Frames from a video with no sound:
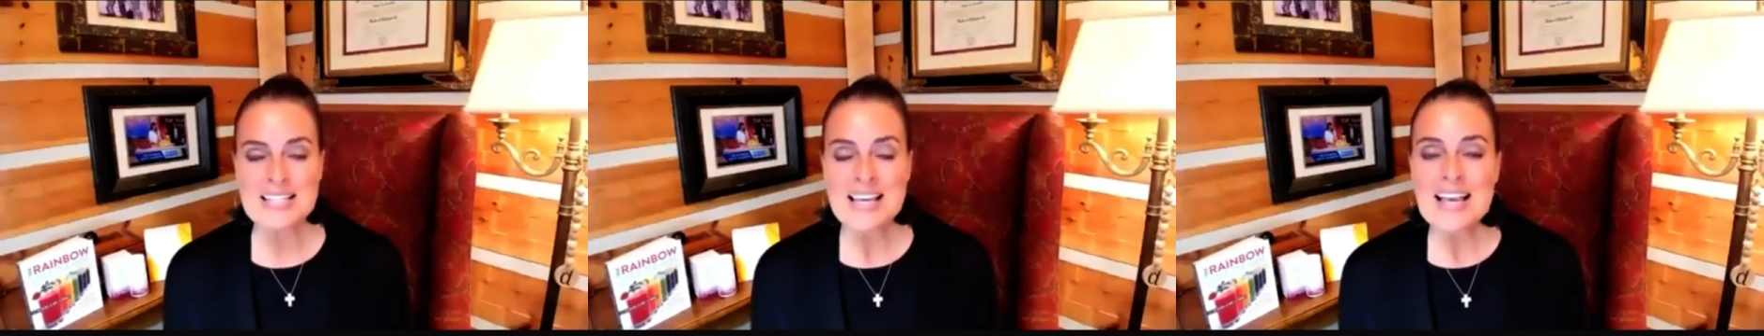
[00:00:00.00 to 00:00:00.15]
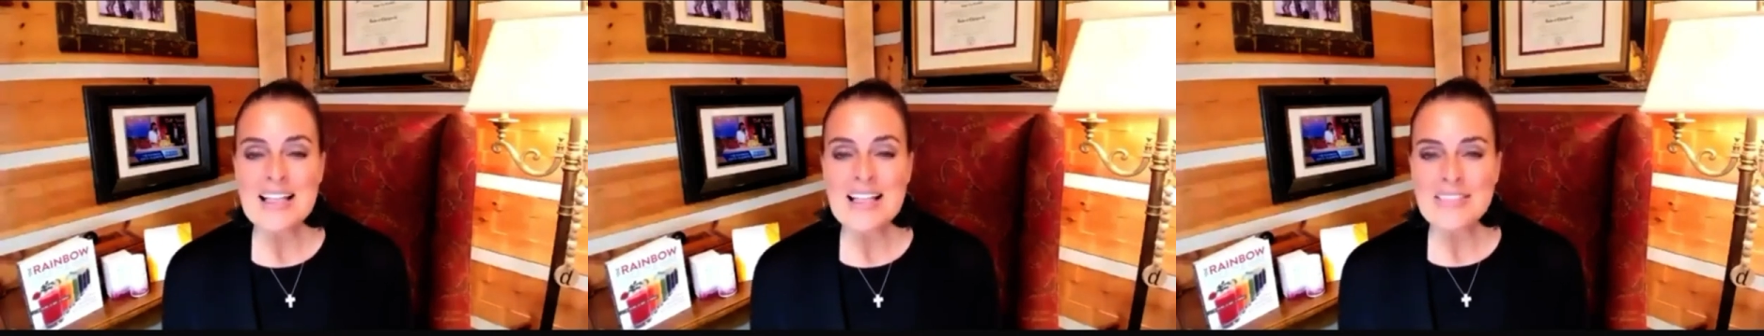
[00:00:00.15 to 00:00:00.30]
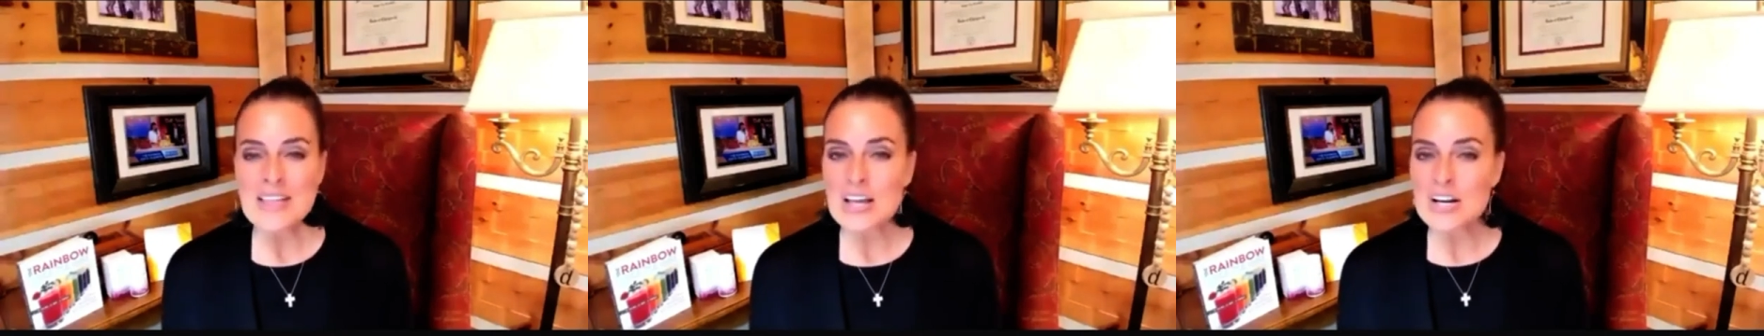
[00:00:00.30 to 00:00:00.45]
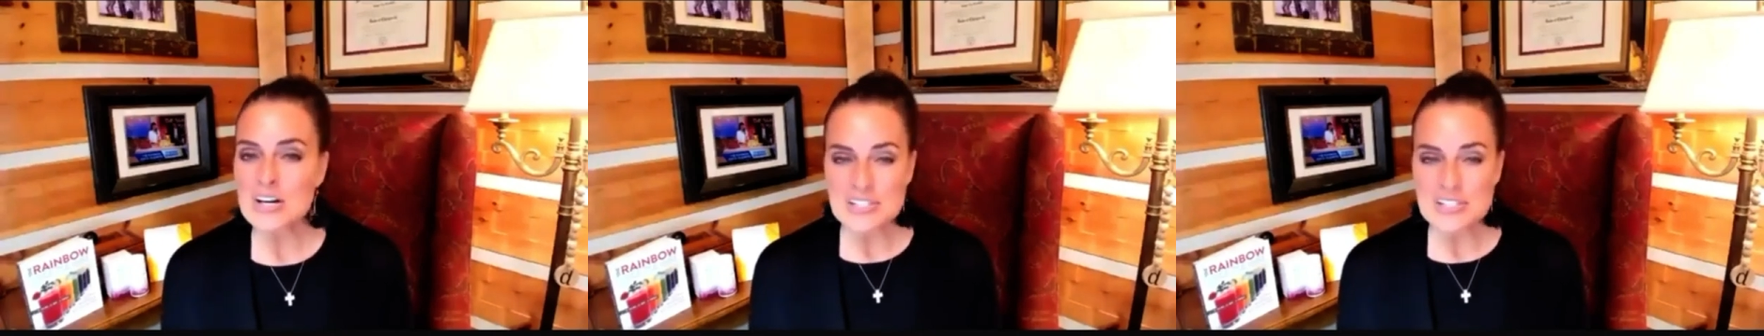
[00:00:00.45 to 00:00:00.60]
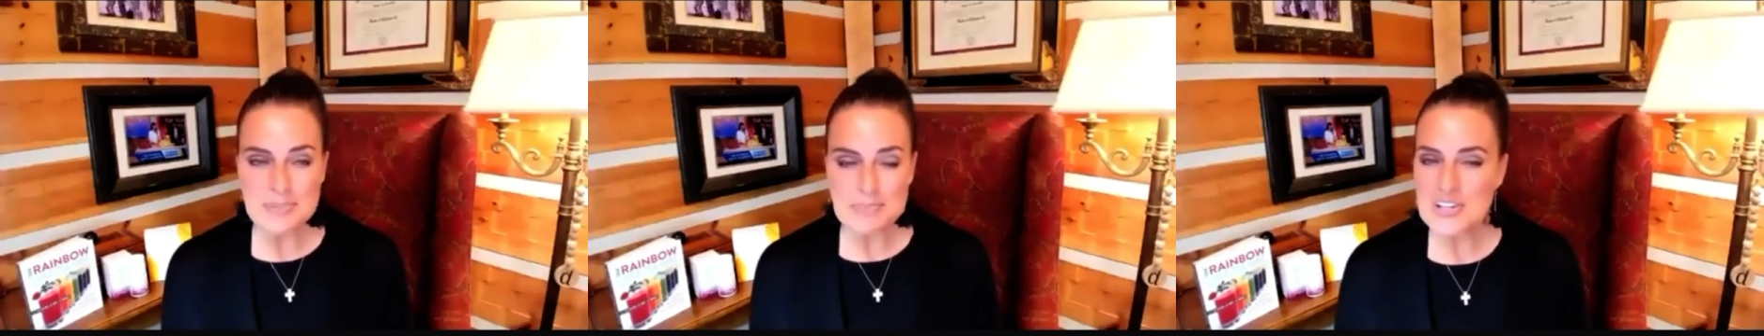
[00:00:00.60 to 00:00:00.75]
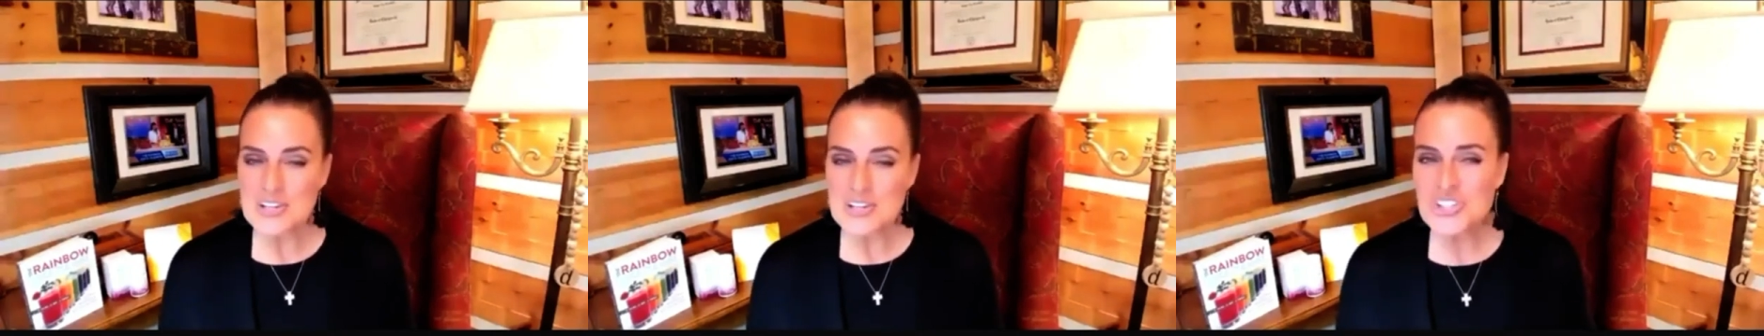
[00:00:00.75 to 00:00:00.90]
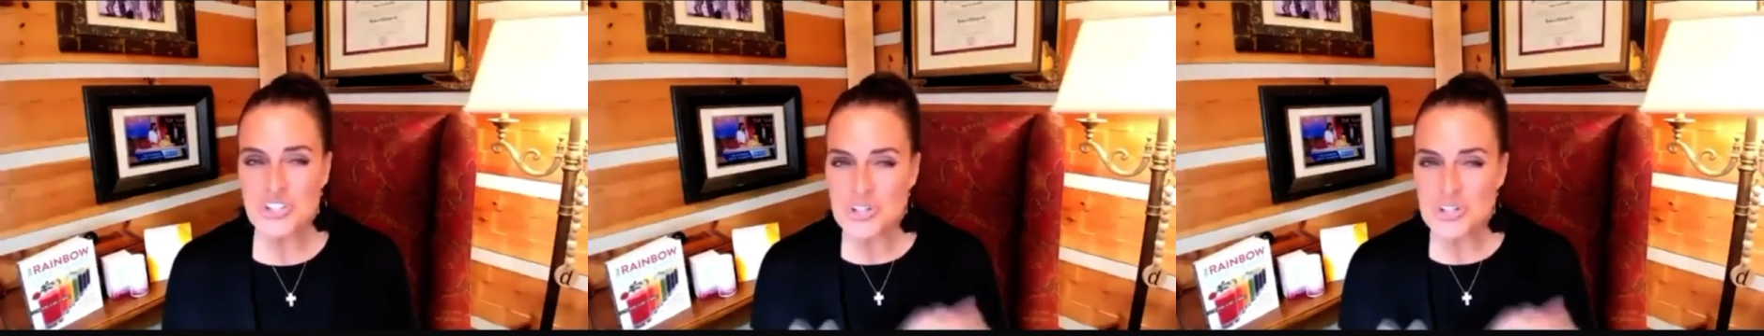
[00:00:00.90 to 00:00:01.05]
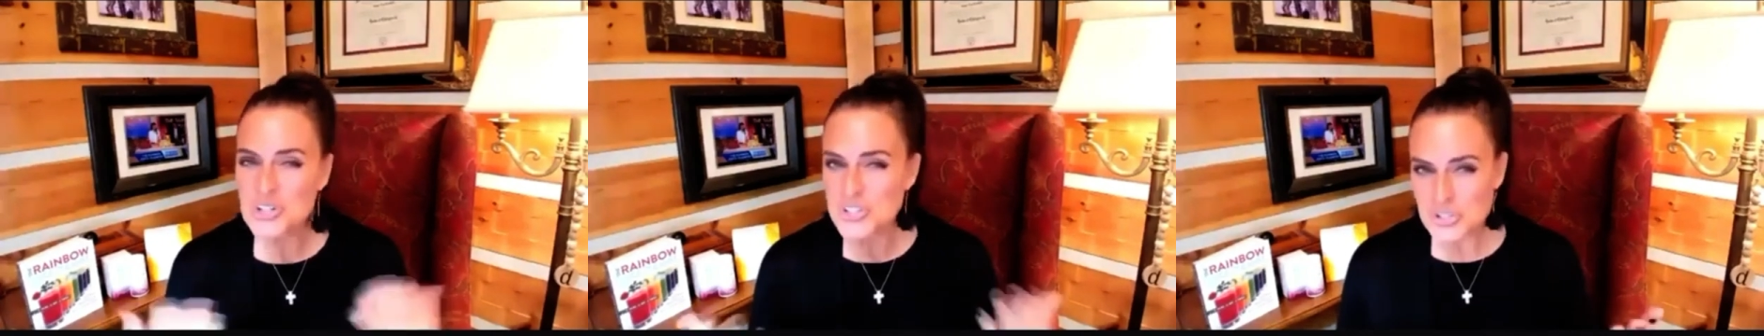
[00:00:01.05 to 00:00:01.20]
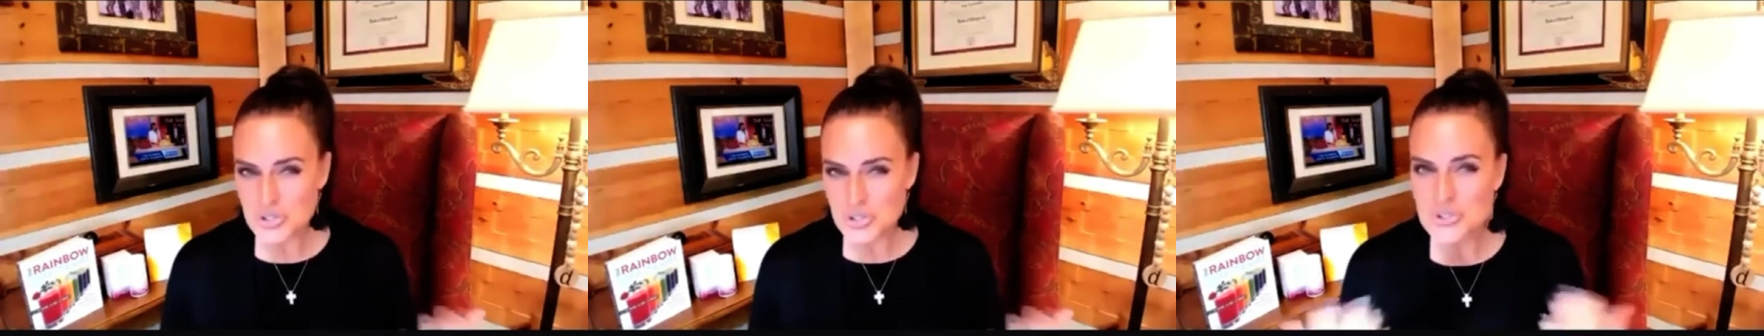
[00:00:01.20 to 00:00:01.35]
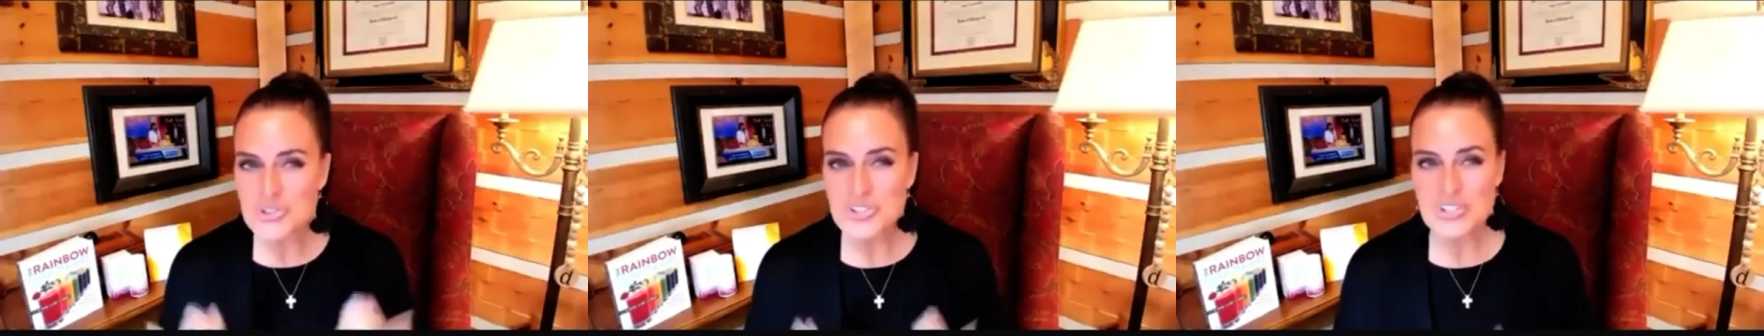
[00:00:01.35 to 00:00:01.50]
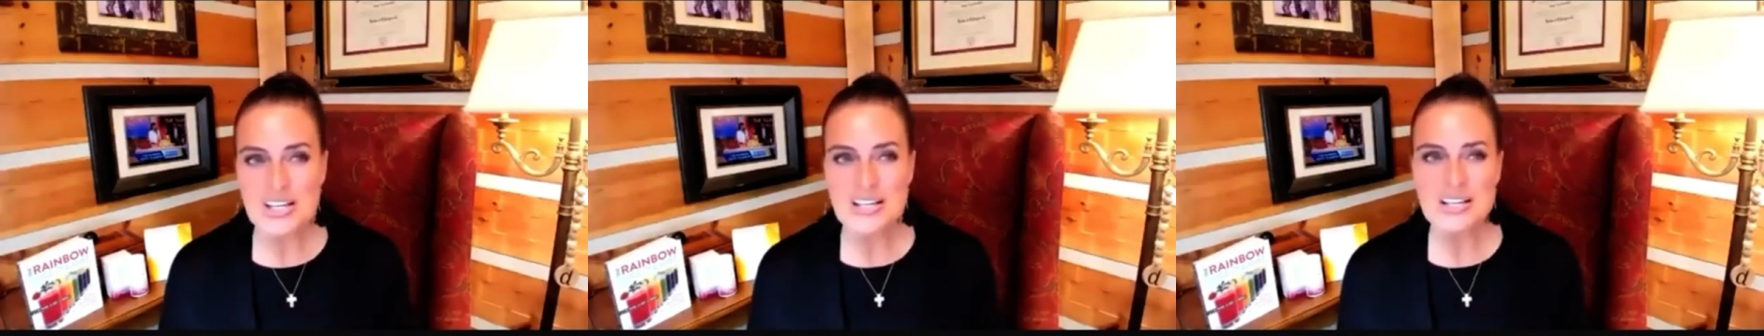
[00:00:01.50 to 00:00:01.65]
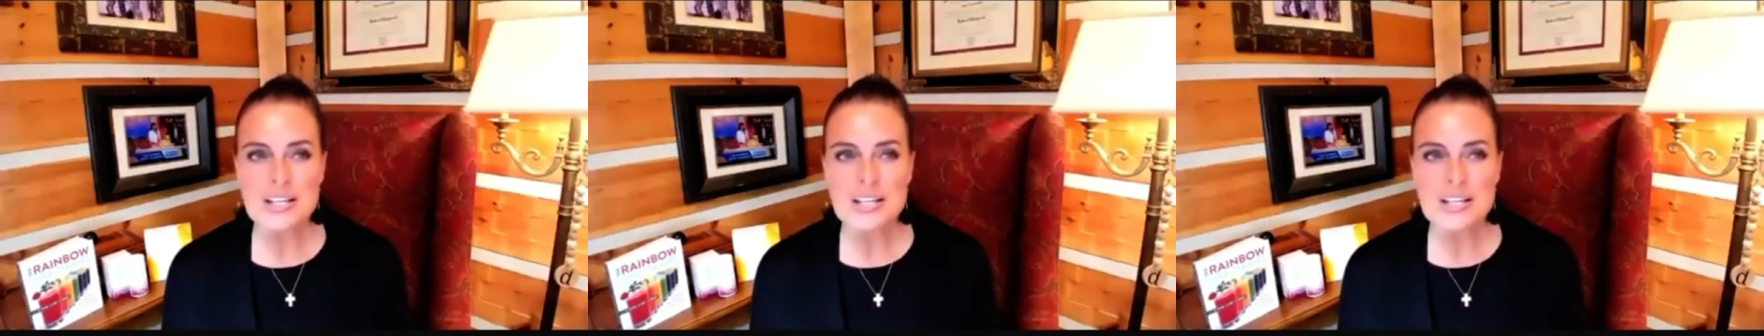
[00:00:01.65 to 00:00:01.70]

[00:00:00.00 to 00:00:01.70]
that are especially are associated